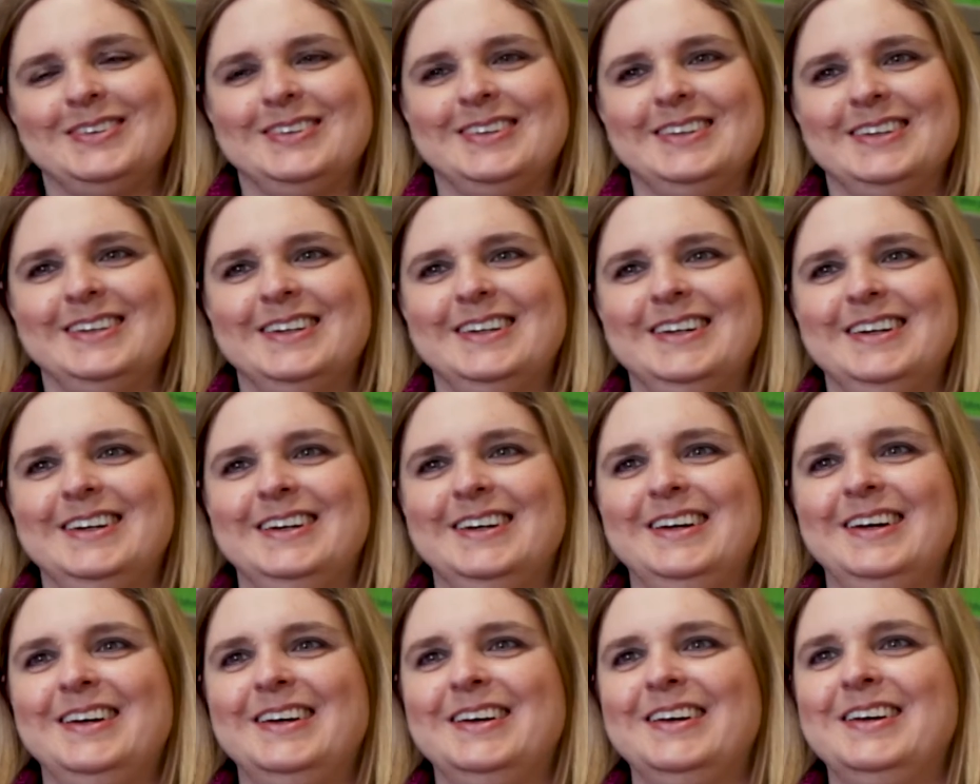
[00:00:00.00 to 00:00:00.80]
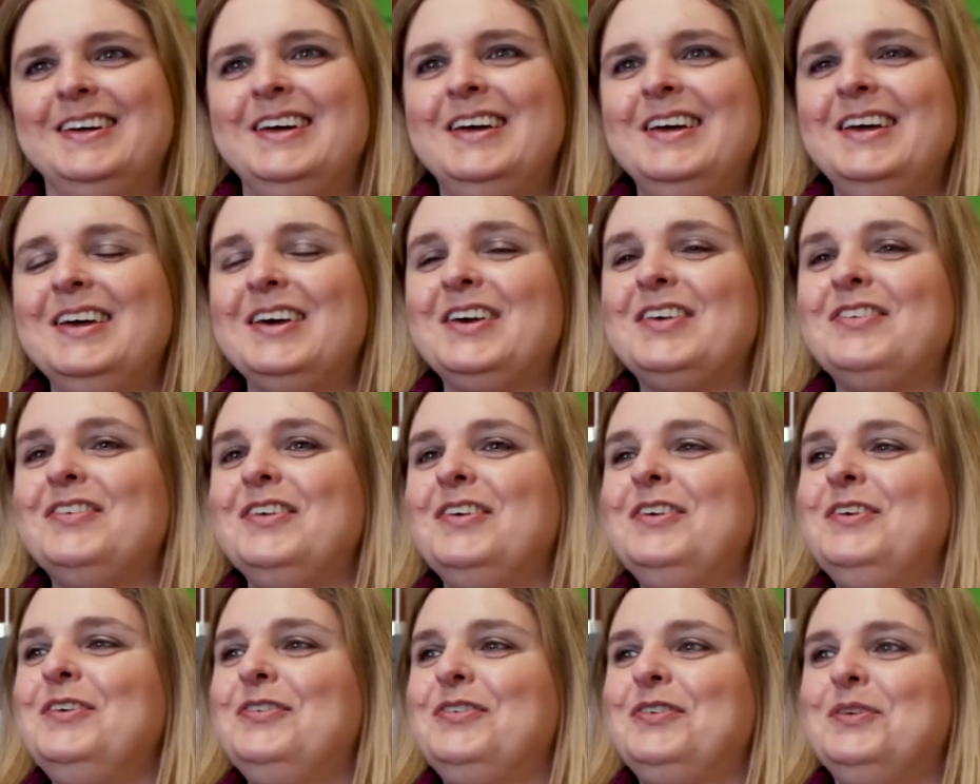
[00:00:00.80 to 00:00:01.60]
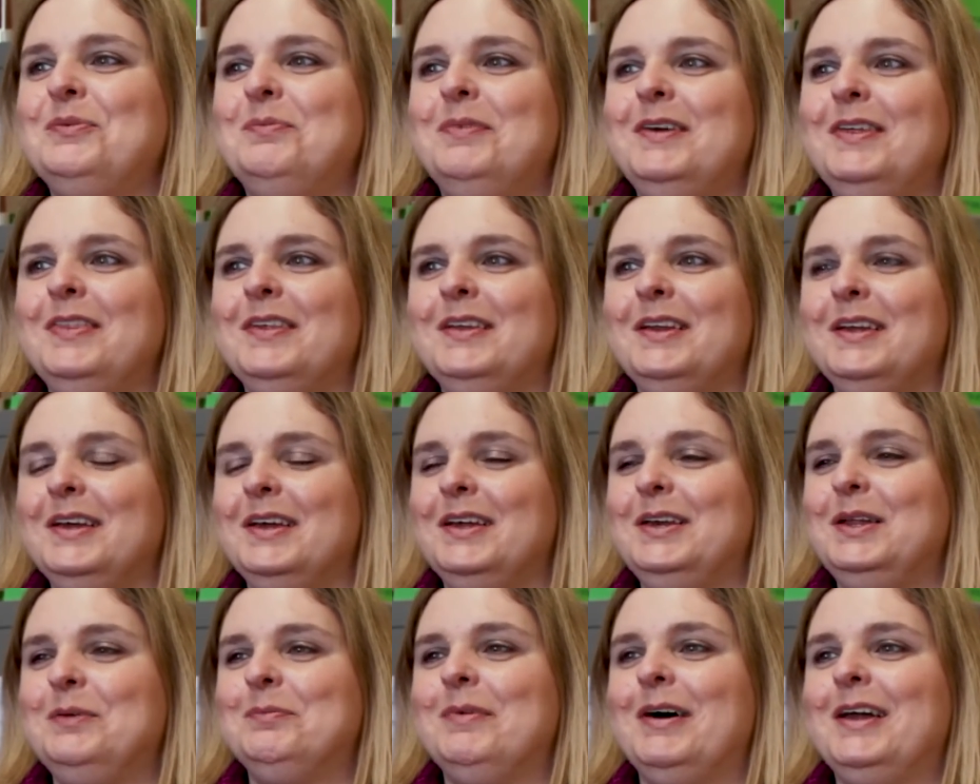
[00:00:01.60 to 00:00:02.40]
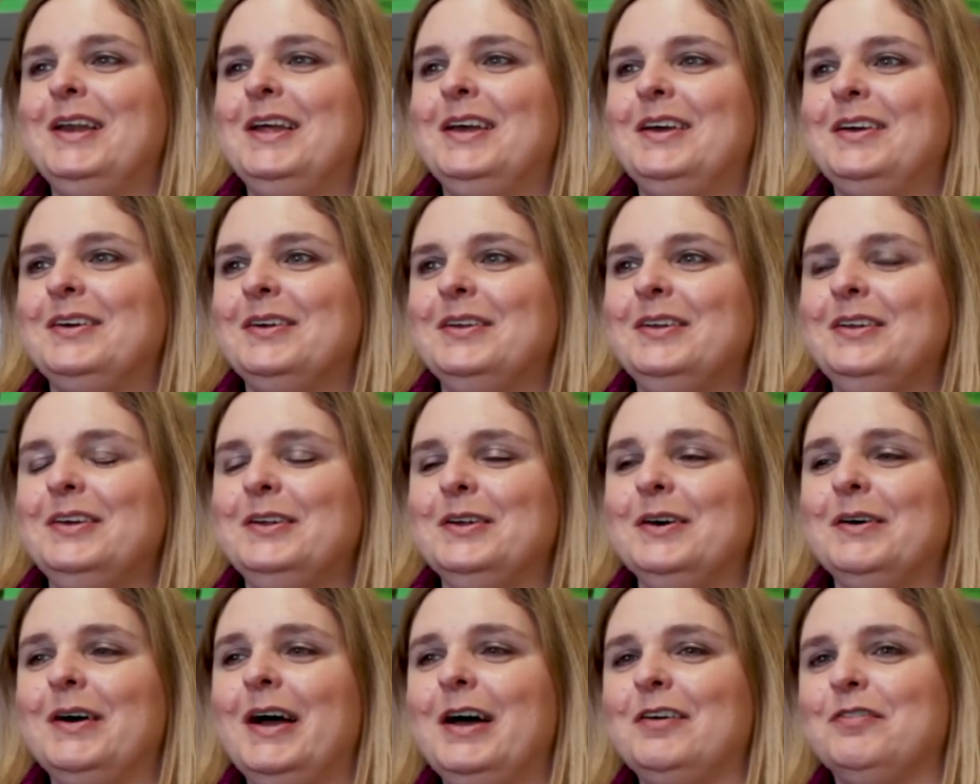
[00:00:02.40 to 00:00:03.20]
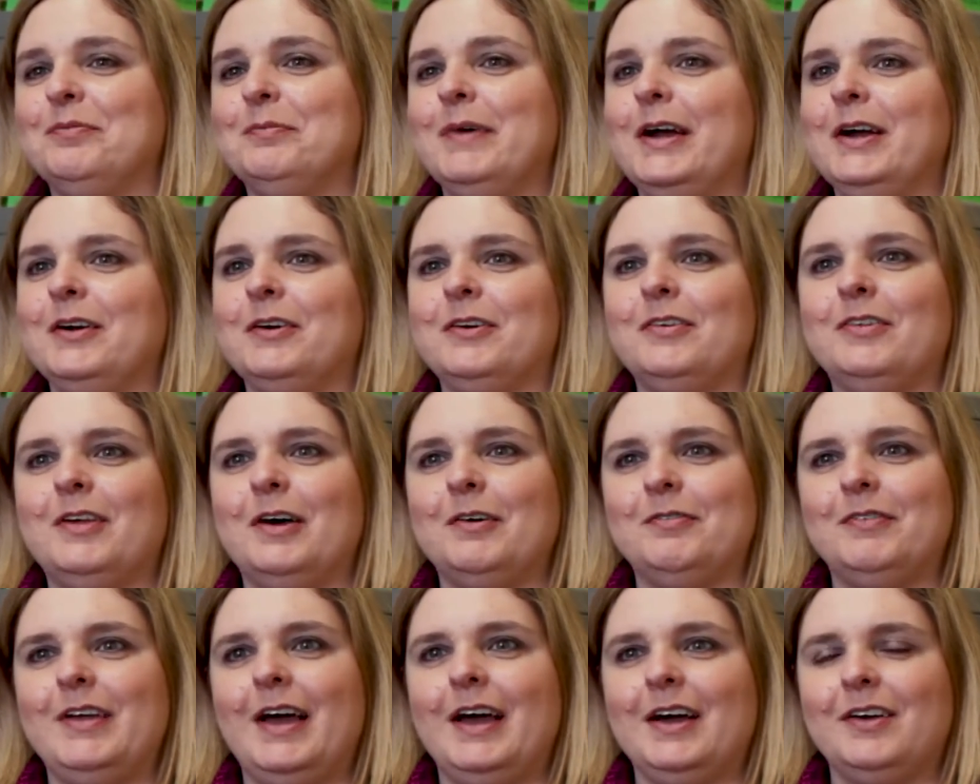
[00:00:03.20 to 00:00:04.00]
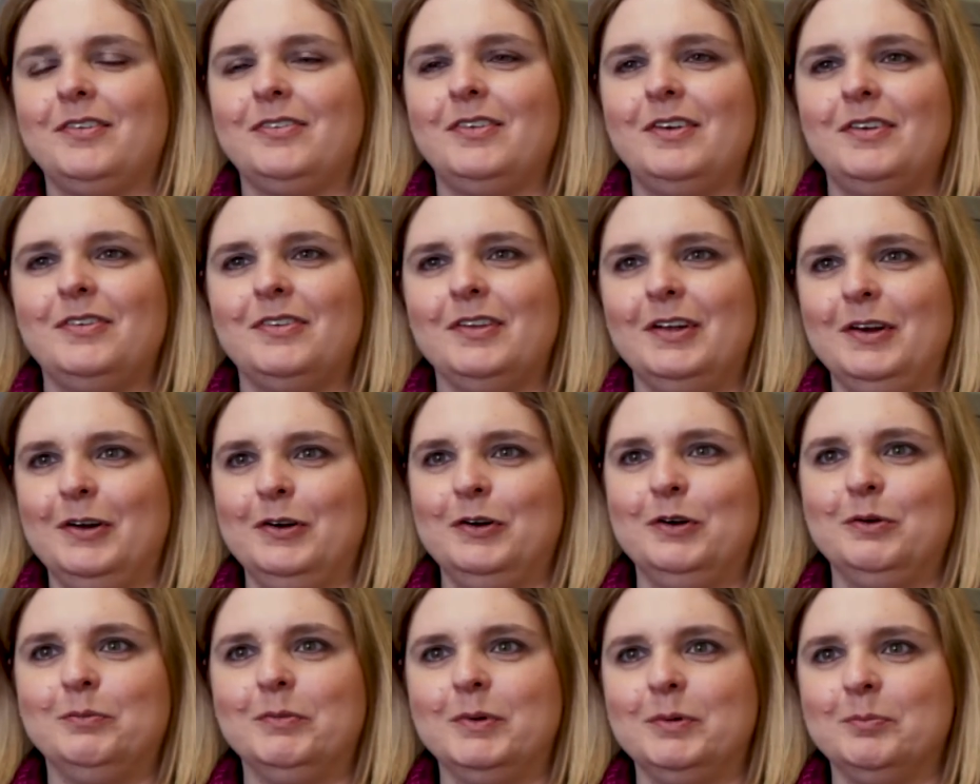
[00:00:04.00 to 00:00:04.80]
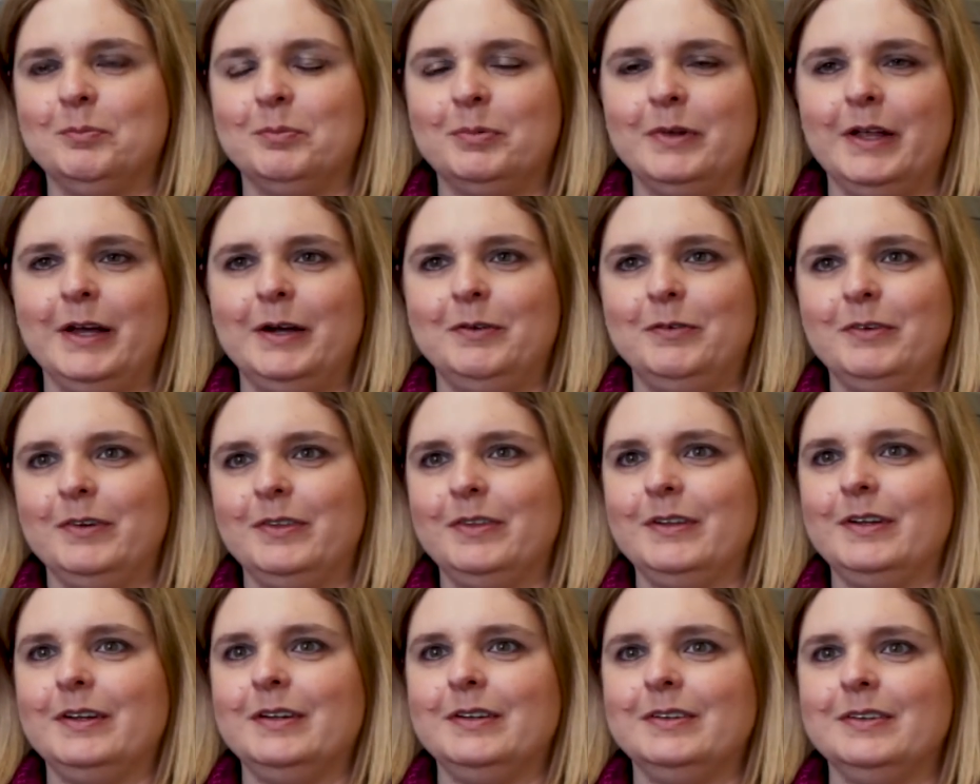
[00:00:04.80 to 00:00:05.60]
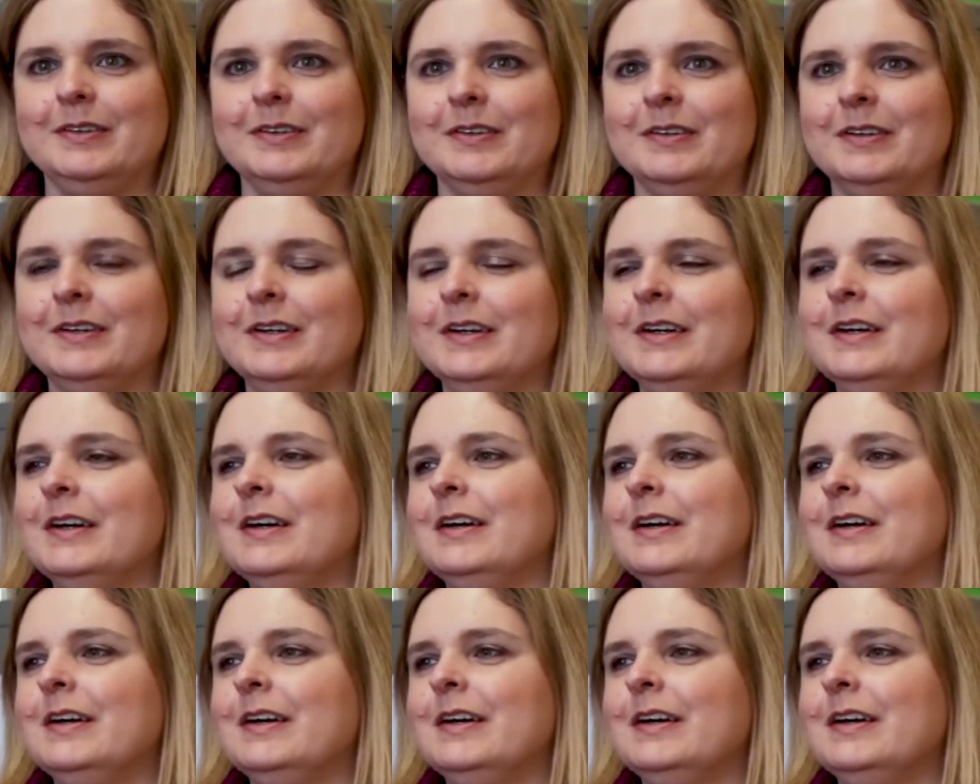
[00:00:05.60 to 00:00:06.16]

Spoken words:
Because it used to be that anybody could, have Microsoft Access at home and play with it, and